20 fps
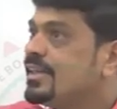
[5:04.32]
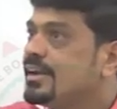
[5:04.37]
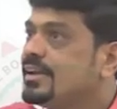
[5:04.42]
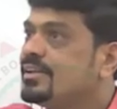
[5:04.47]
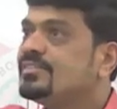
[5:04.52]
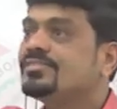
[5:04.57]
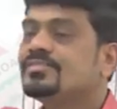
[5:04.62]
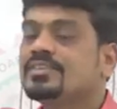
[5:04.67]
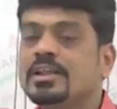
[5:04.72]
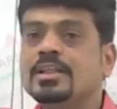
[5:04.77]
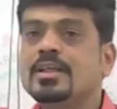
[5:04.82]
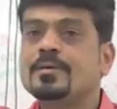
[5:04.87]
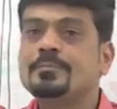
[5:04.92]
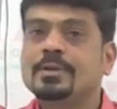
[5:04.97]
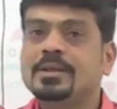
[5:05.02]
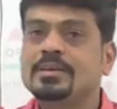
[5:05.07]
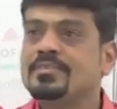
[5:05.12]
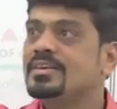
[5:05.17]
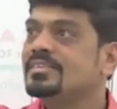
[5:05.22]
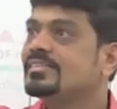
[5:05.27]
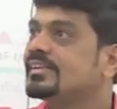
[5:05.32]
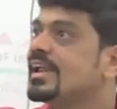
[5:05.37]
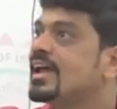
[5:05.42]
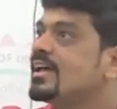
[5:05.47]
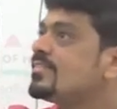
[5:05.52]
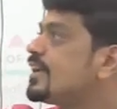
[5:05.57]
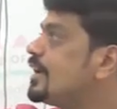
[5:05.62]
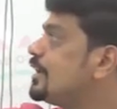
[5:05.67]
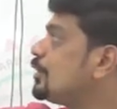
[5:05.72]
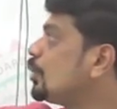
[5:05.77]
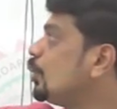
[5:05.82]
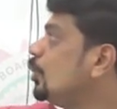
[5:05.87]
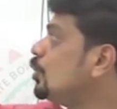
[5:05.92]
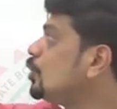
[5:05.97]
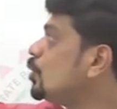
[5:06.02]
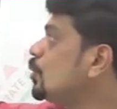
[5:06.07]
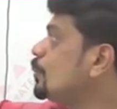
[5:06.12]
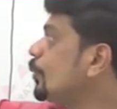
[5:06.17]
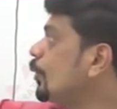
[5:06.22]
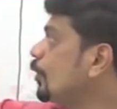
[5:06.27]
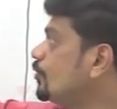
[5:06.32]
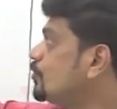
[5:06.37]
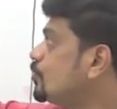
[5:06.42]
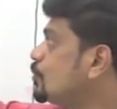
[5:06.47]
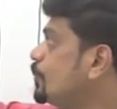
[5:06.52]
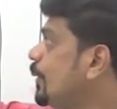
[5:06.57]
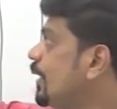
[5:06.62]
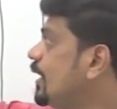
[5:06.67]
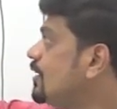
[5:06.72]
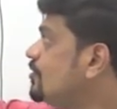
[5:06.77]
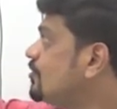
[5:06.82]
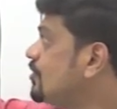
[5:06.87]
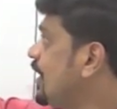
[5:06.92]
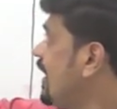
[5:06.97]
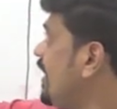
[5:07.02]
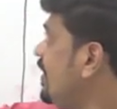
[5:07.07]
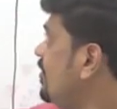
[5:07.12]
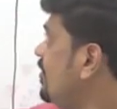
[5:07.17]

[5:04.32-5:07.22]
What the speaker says: is till the previous class, I told to post purchase,